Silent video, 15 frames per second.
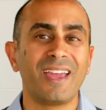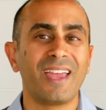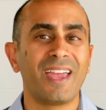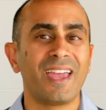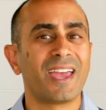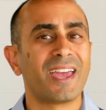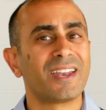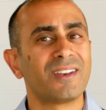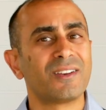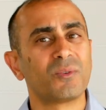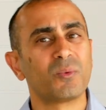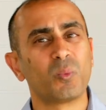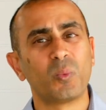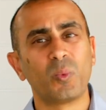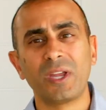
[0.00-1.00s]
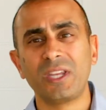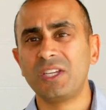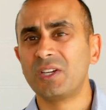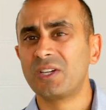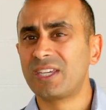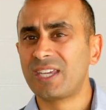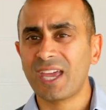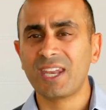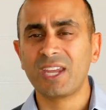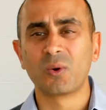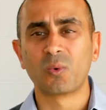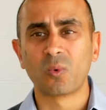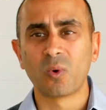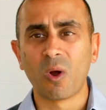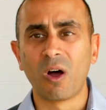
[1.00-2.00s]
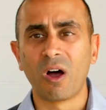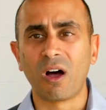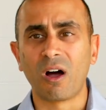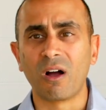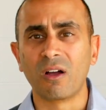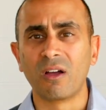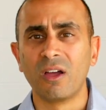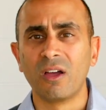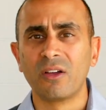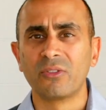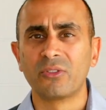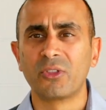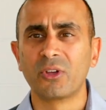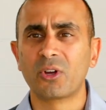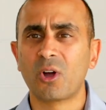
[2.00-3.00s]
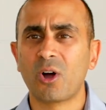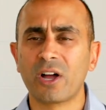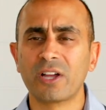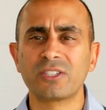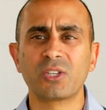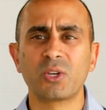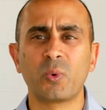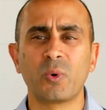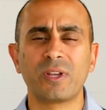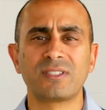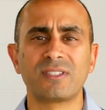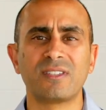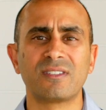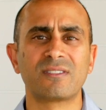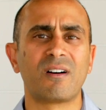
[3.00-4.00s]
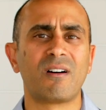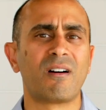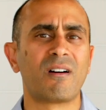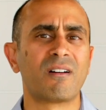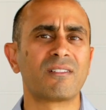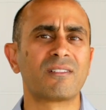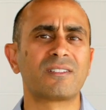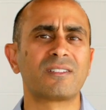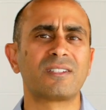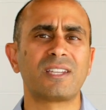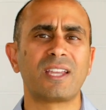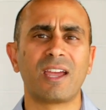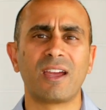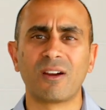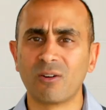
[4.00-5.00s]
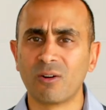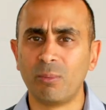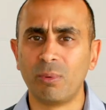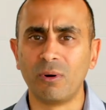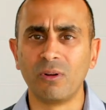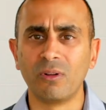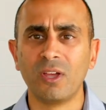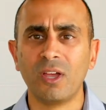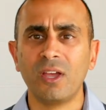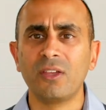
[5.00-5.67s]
And when you get it wrong, the consequences are terrible.